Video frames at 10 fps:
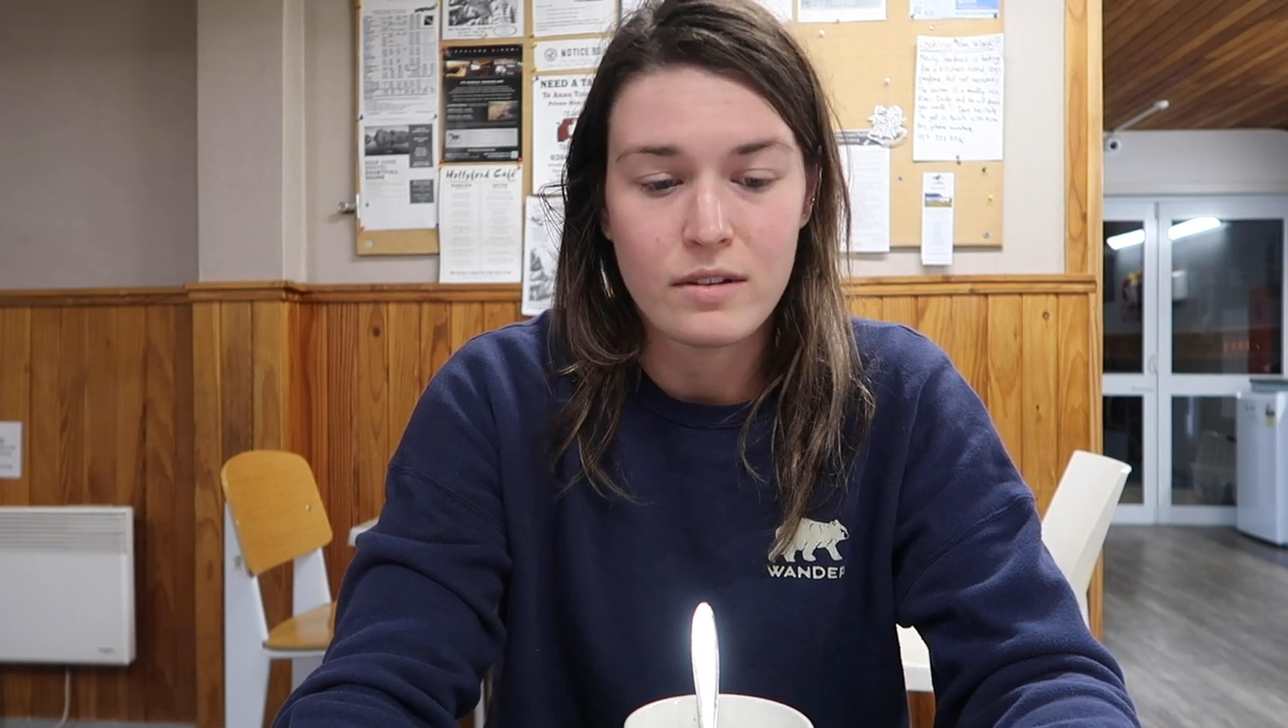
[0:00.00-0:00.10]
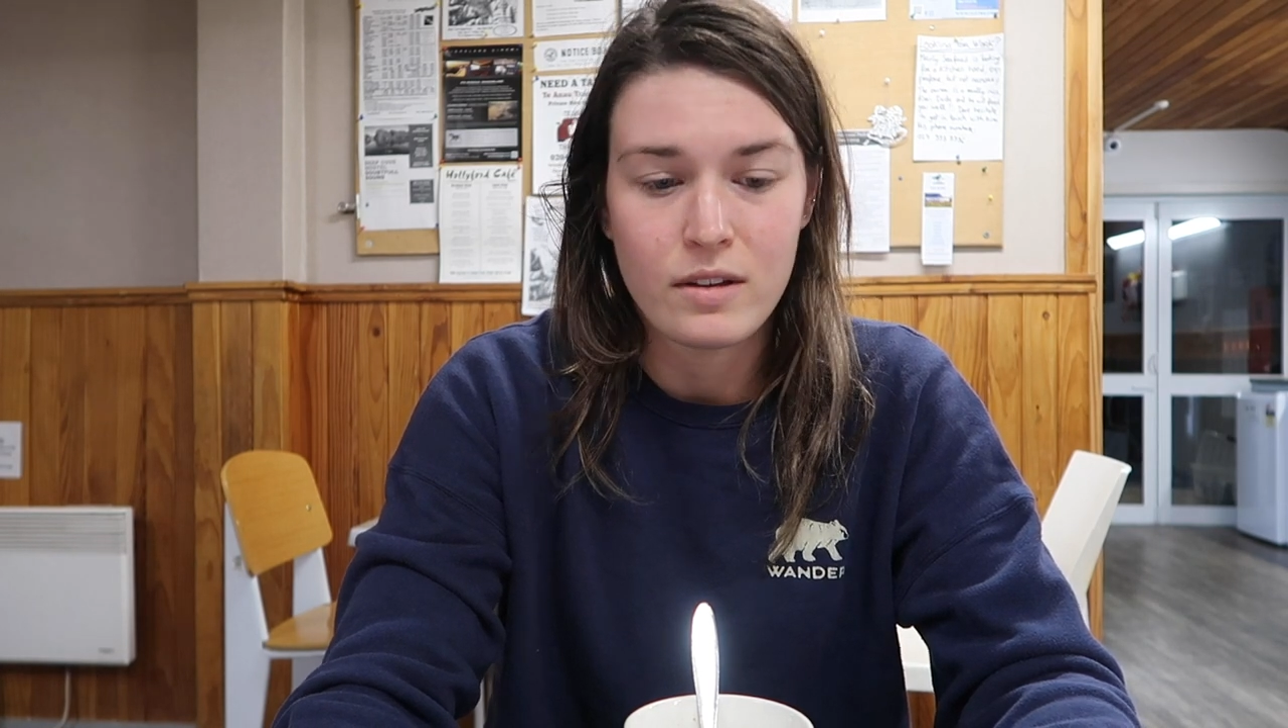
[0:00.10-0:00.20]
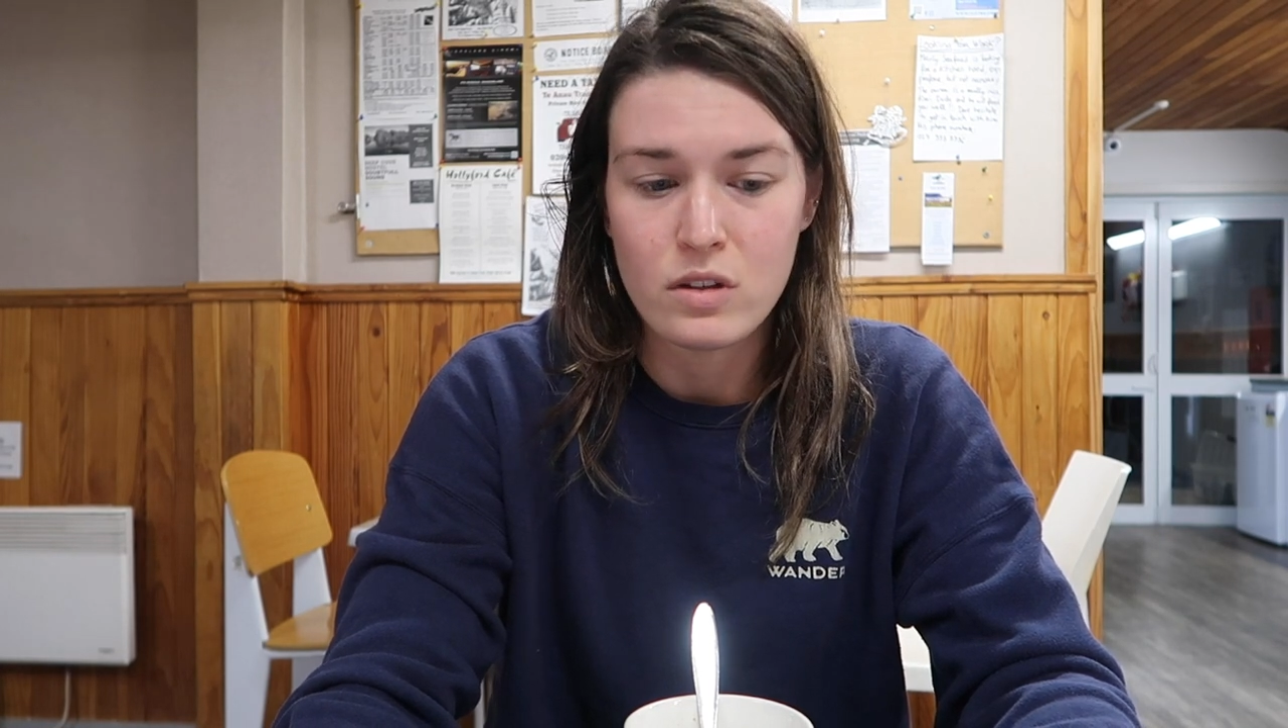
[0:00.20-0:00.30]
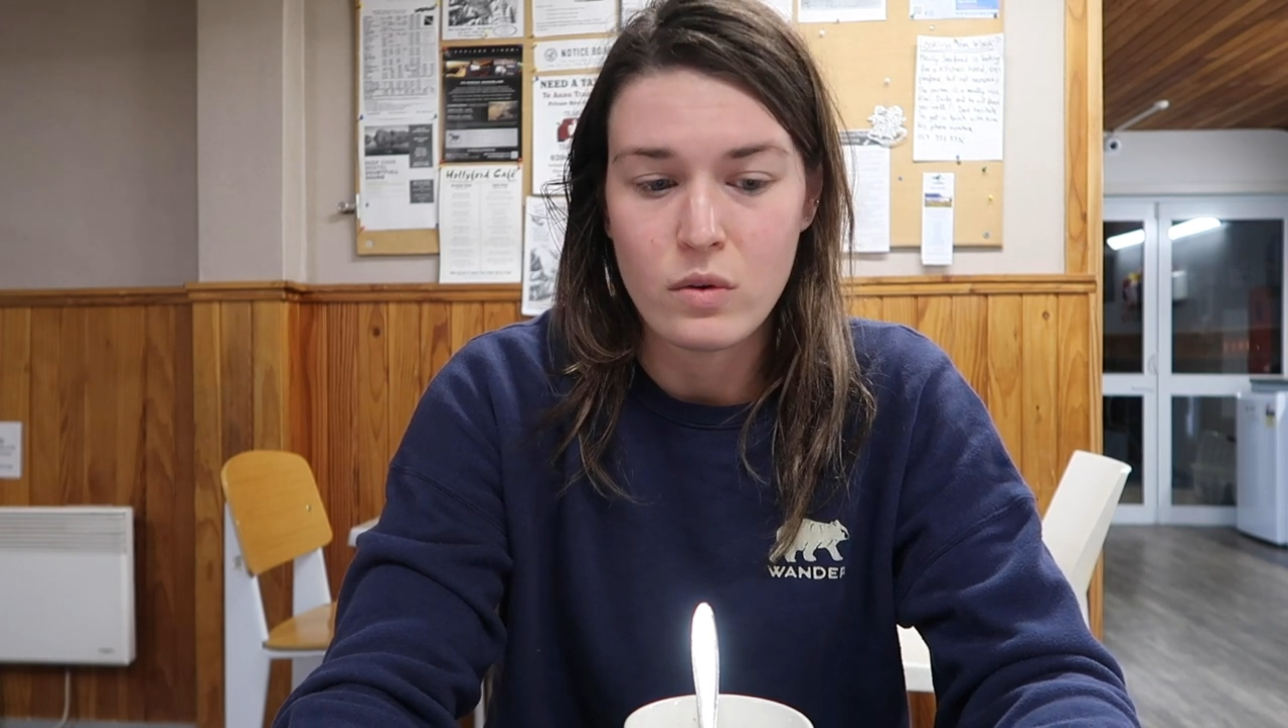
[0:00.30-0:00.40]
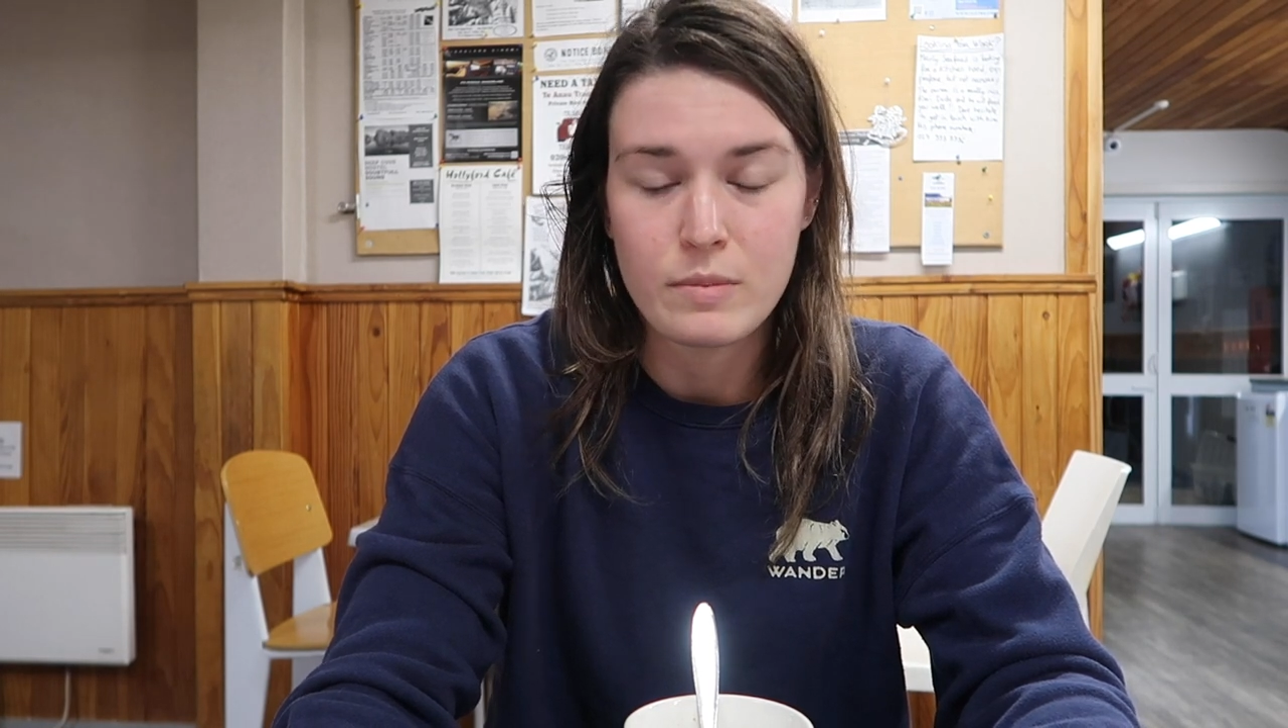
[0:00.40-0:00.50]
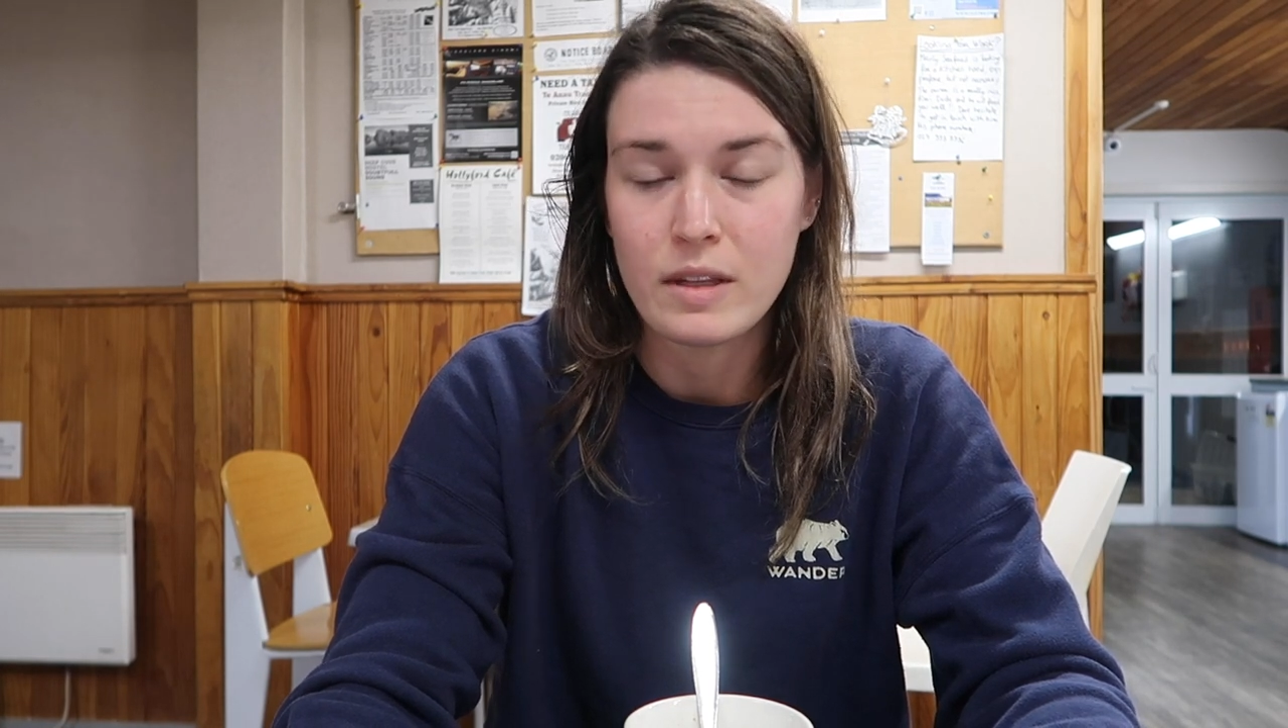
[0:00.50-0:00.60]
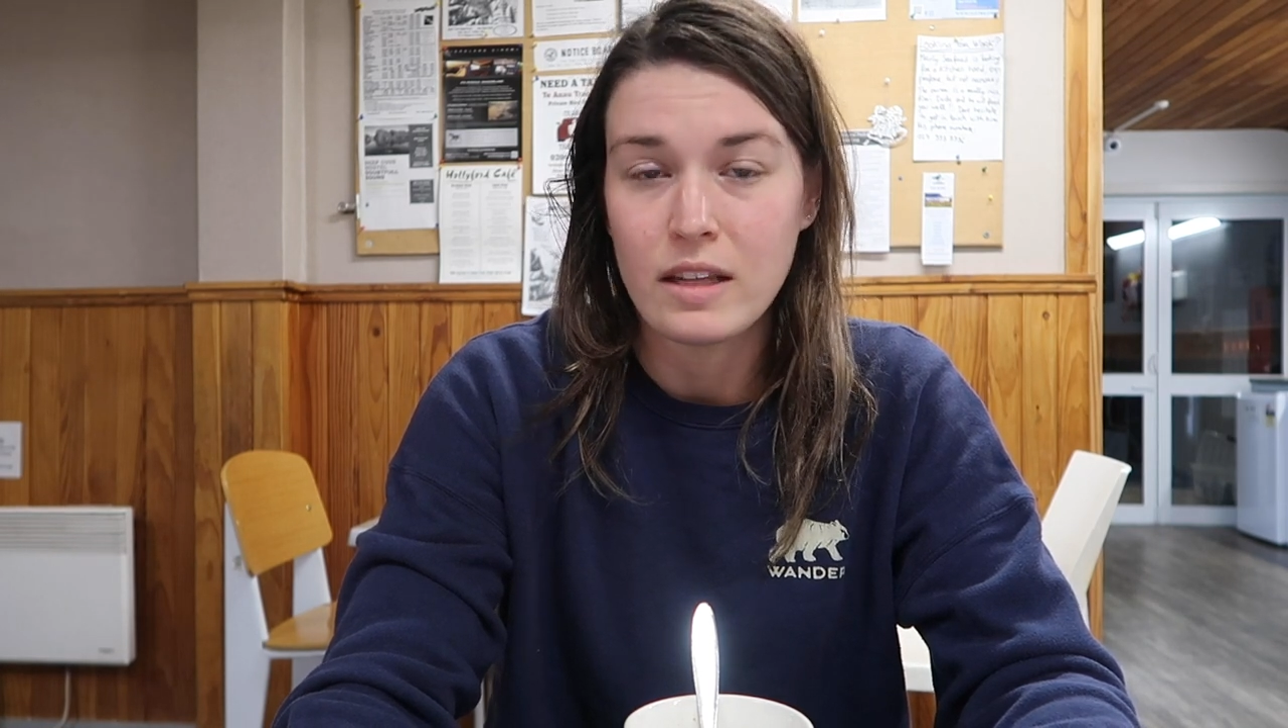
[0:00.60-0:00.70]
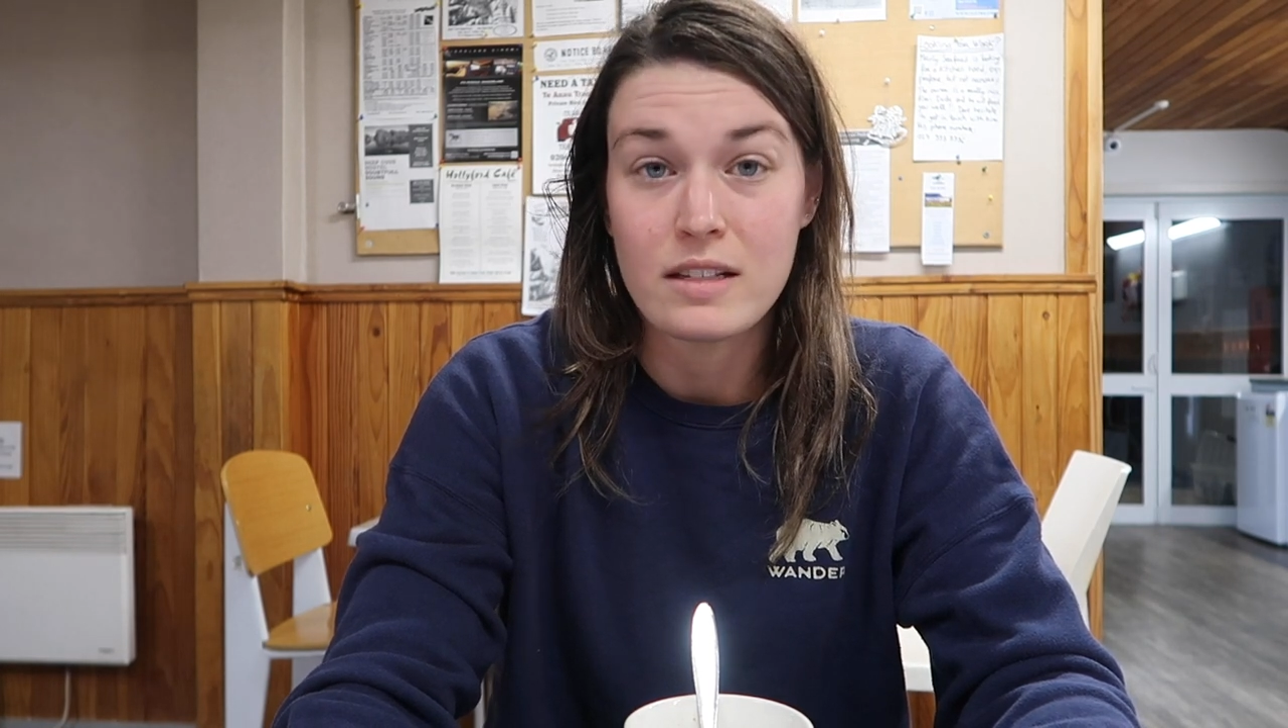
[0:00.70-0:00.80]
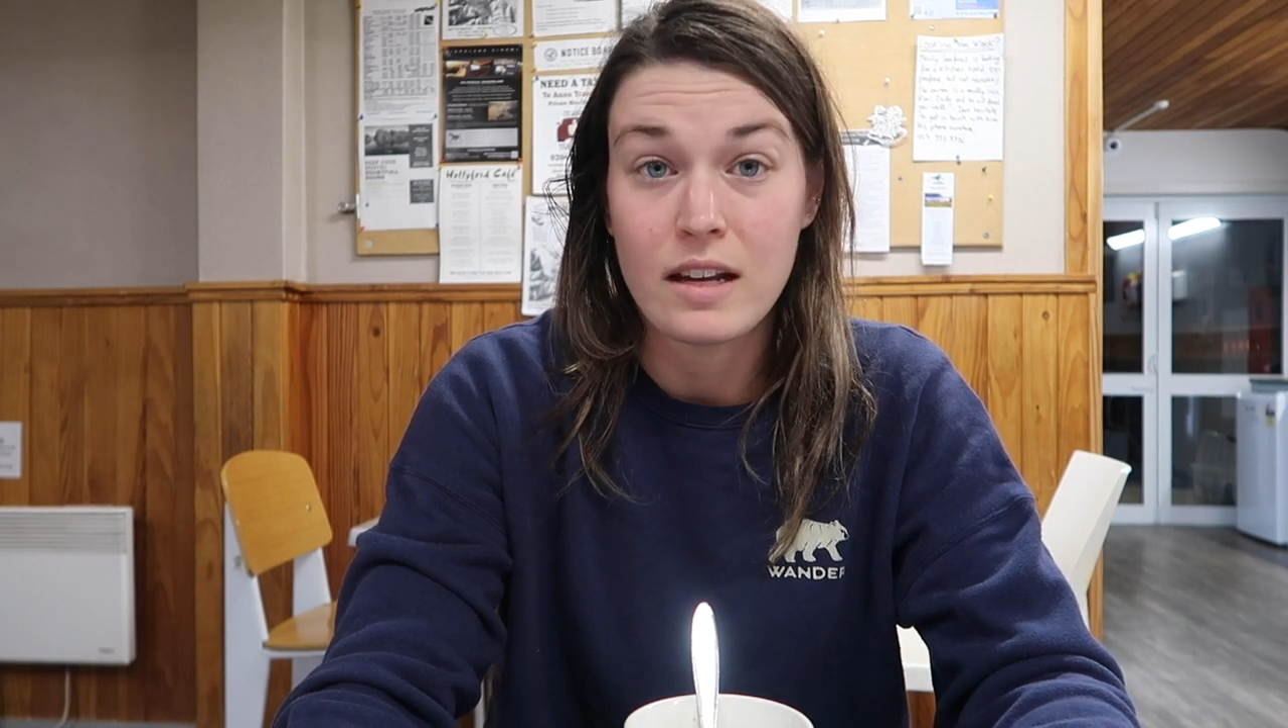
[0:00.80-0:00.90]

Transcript: has always been like